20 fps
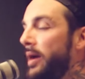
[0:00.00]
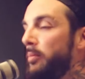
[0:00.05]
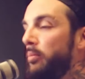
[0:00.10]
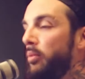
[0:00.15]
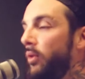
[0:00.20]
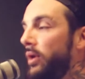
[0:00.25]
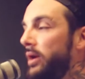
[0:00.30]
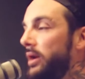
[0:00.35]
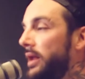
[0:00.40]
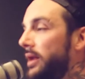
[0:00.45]
at that
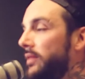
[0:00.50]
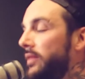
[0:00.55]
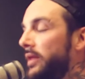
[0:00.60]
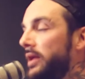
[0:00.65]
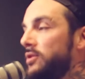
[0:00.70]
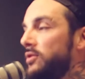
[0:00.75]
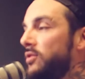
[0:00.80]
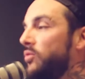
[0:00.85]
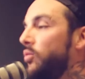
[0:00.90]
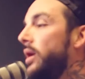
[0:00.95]
point, and
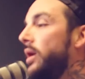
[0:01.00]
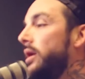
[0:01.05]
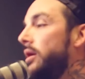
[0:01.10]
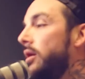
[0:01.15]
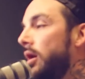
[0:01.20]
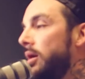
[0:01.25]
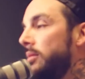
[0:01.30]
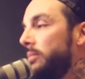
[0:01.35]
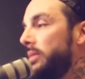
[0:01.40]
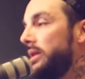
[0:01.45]
they just went
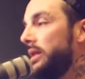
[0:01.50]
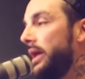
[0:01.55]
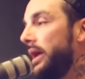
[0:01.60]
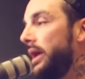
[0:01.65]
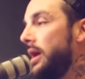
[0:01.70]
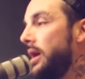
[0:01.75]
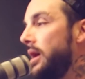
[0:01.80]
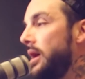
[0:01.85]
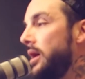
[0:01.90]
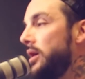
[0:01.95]
on. But
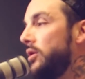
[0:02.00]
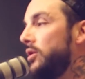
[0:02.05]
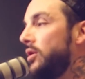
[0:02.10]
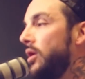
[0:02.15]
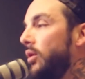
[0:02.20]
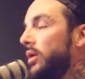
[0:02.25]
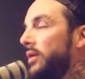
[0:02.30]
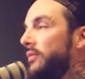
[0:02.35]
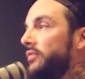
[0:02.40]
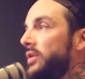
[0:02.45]

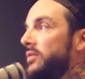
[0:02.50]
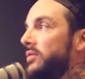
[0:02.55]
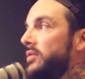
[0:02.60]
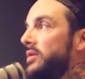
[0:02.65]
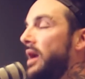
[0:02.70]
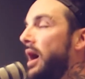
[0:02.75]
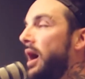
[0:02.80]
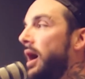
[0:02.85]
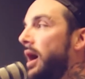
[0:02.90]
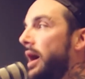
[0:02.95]
if this
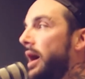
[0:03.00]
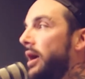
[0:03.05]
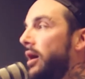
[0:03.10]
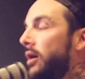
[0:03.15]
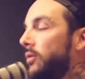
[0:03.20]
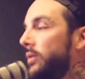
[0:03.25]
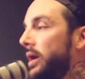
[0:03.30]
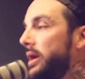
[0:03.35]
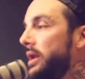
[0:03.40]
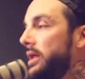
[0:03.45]
guy
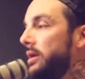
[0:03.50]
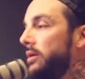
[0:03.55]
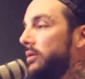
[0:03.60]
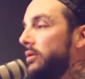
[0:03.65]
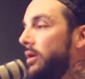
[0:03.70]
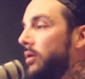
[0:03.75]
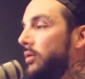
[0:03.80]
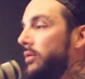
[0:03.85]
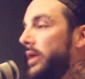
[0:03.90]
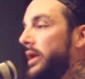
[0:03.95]
already,
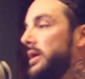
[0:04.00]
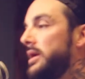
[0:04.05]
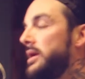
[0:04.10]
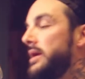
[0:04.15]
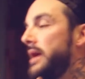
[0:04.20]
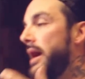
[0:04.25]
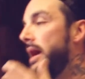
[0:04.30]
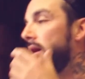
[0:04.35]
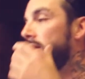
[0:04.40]
he